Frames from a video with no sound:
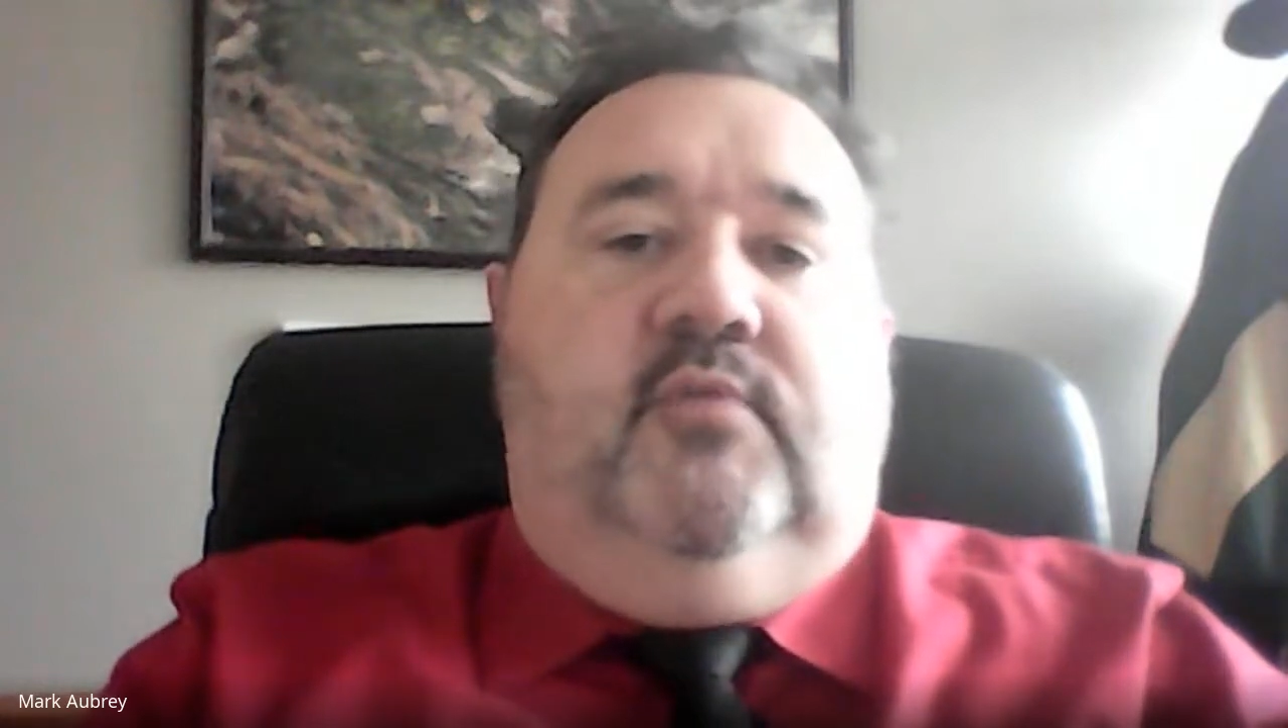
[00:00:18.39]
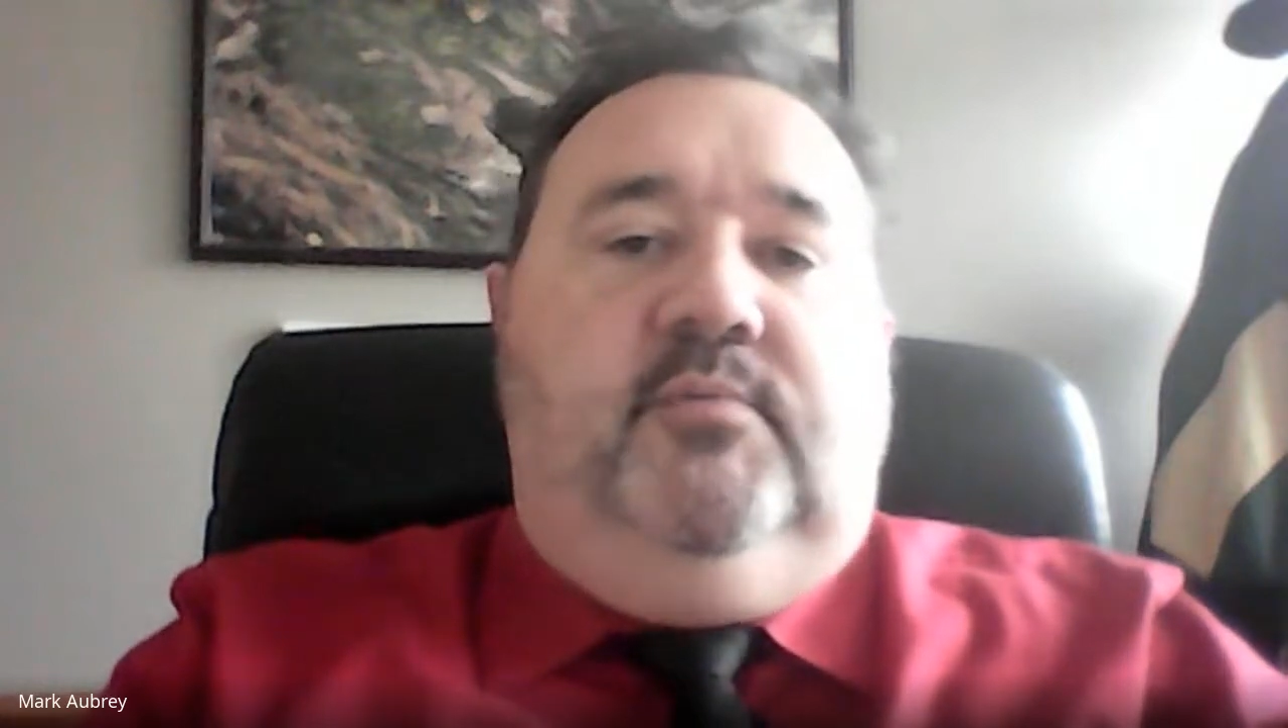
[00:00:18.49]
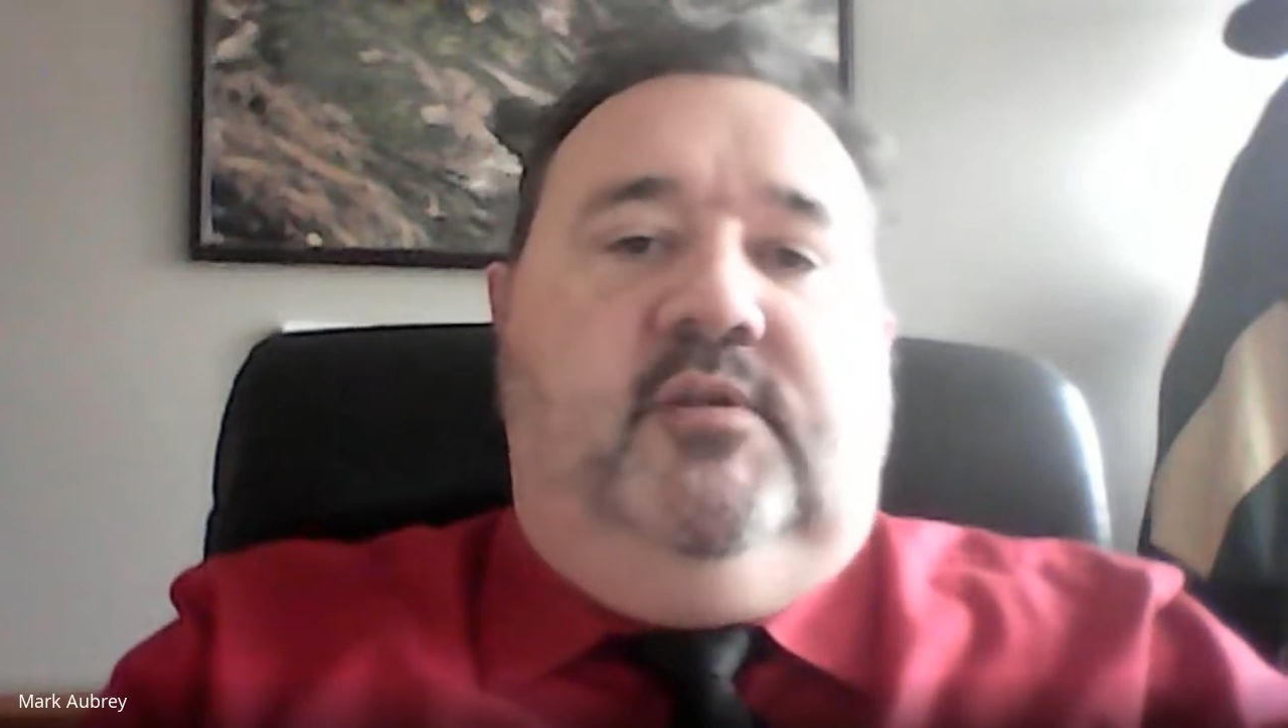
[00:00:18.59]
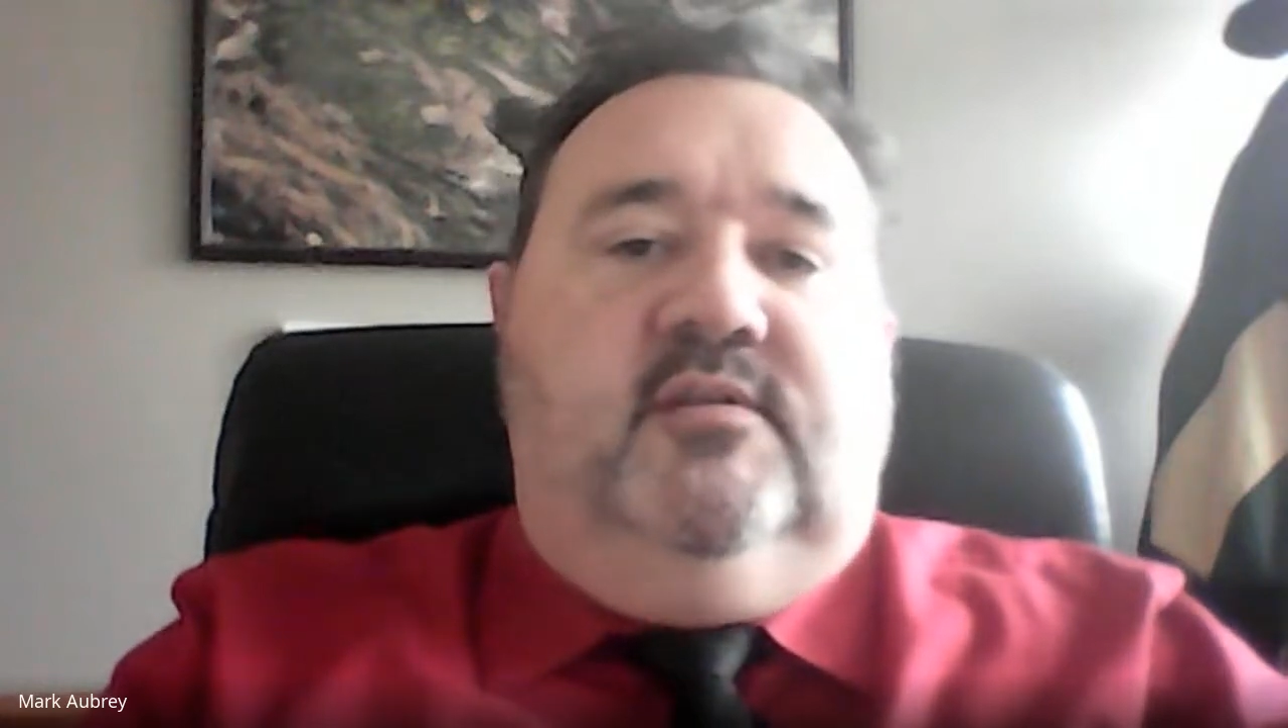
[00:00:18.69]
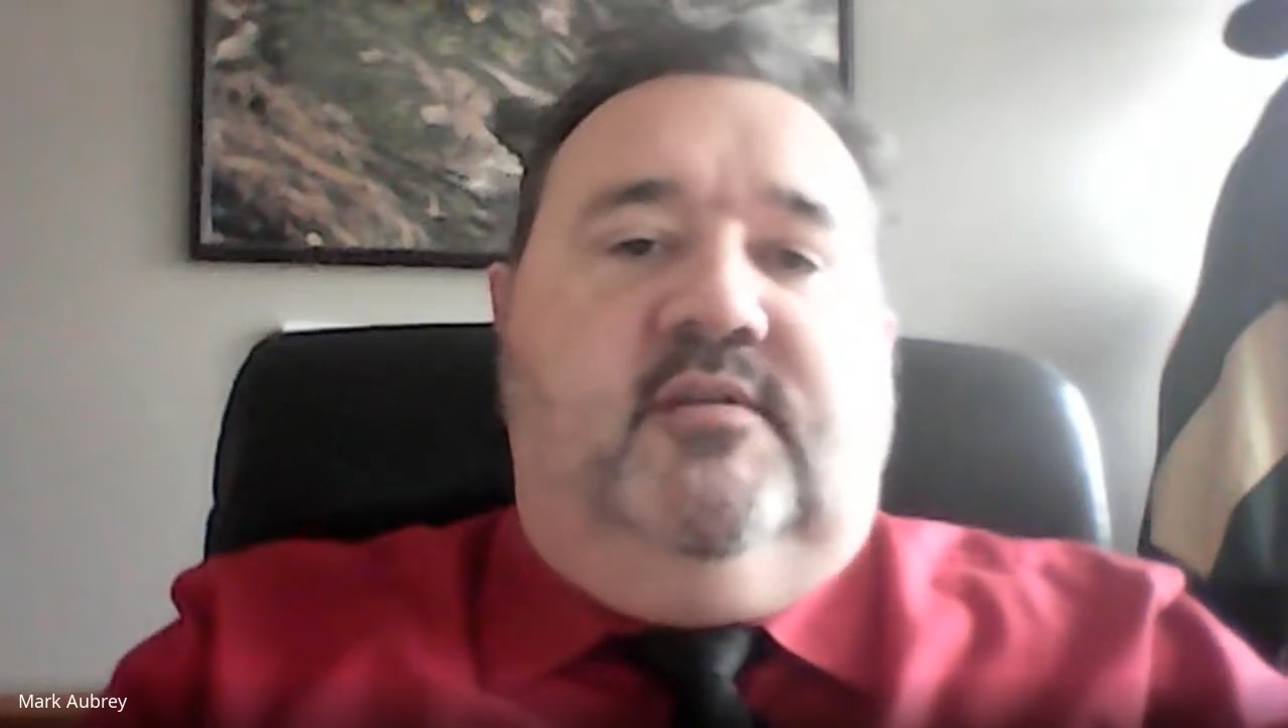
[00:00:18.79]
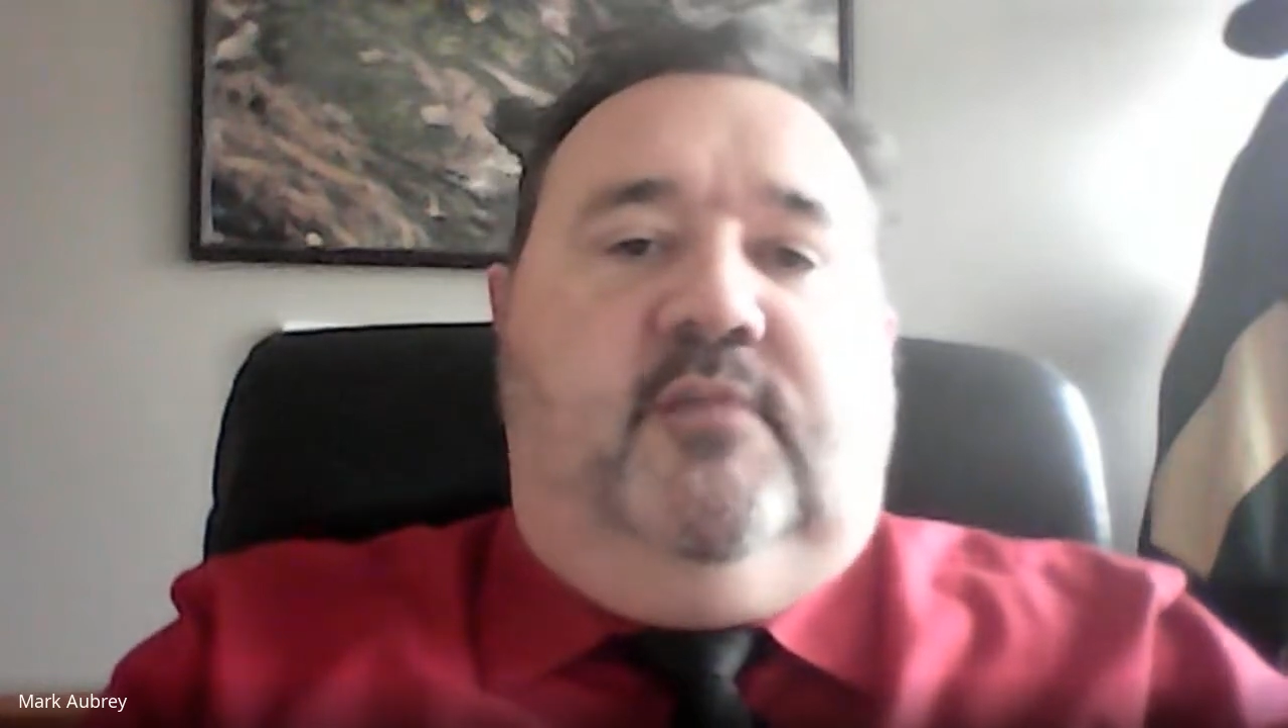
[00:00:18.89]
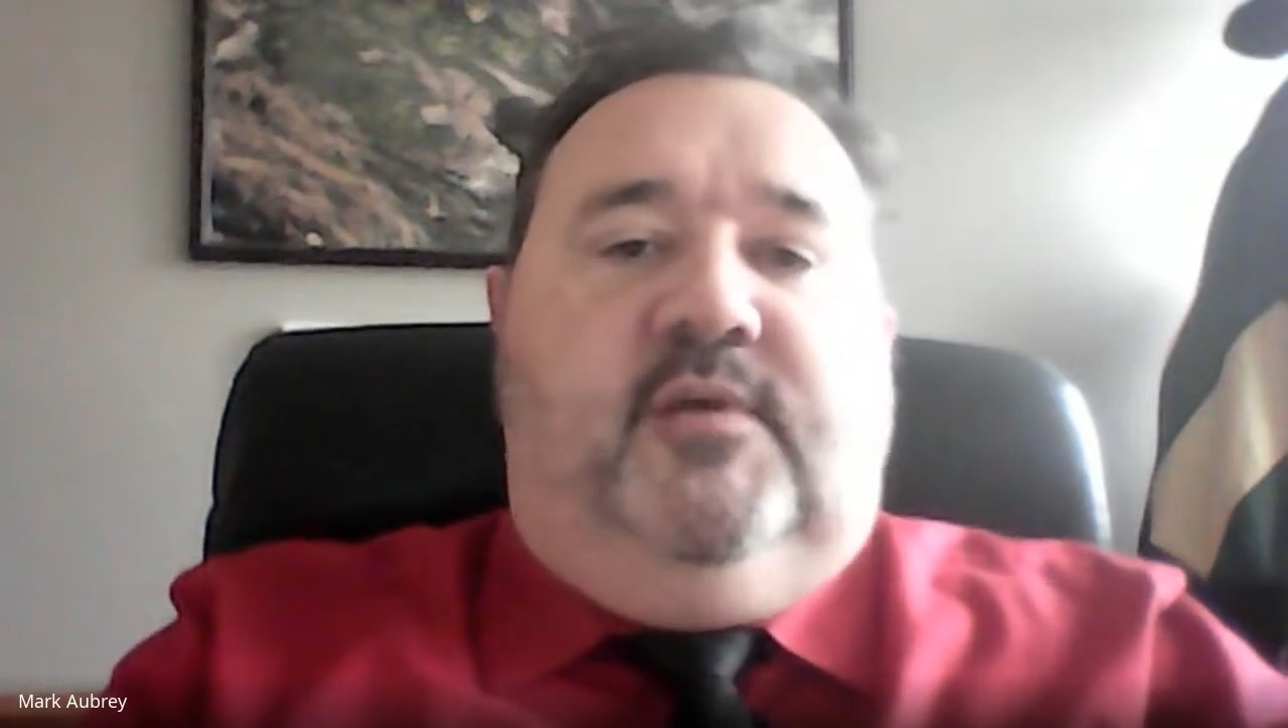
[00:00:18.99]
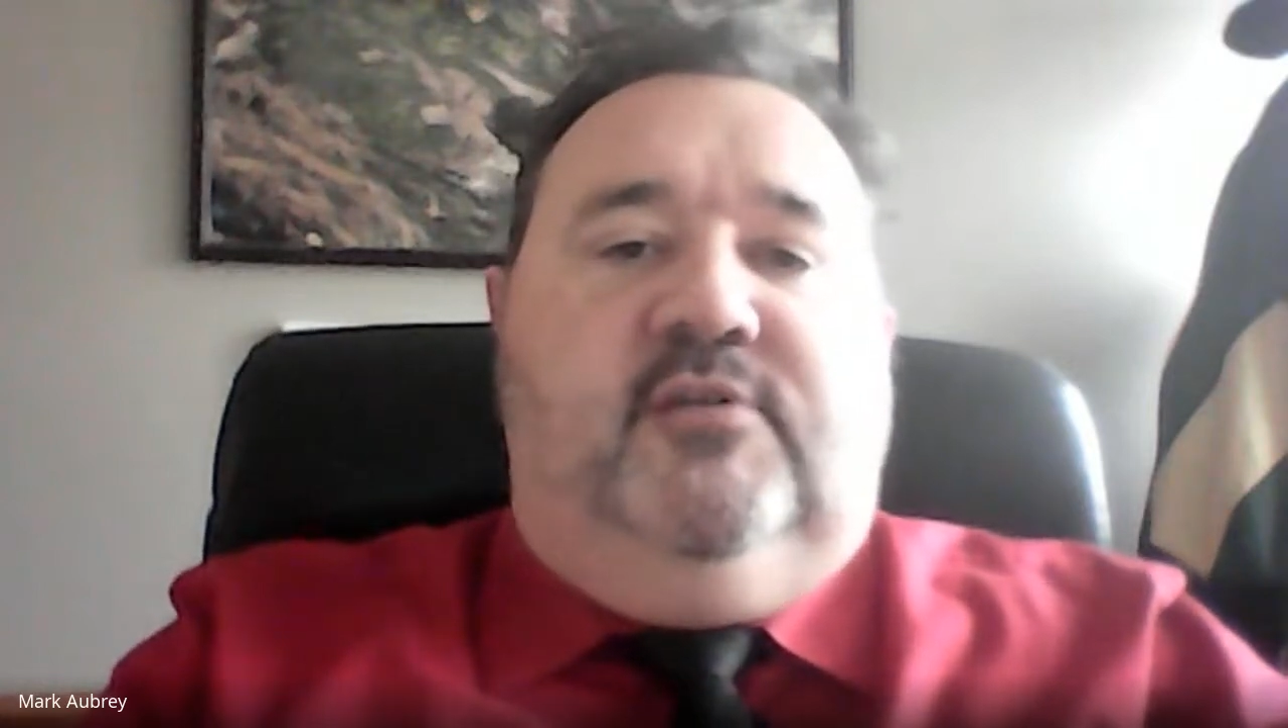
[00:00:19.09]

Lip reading: I'm going to start